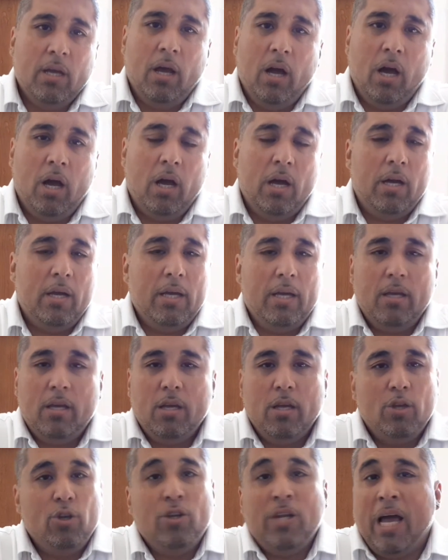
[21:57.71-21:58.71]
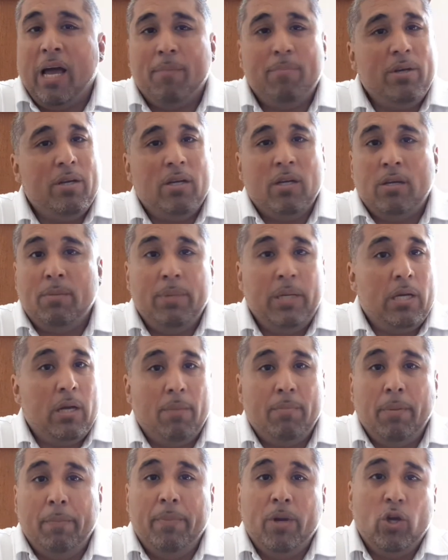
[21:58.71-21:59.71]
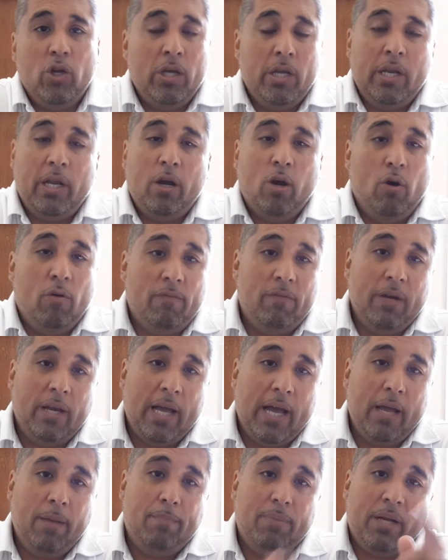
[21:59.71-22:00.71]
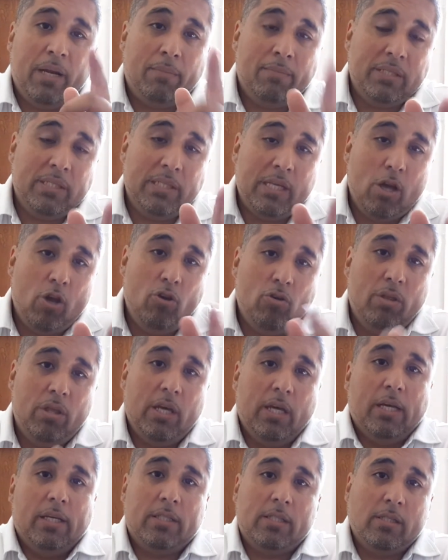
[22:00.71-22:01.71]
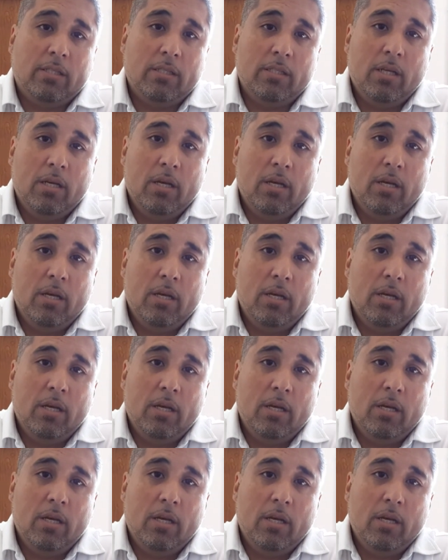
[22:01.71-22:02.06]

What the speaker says: You're not going to become a millionaire overnight, but I'm going to tell you this.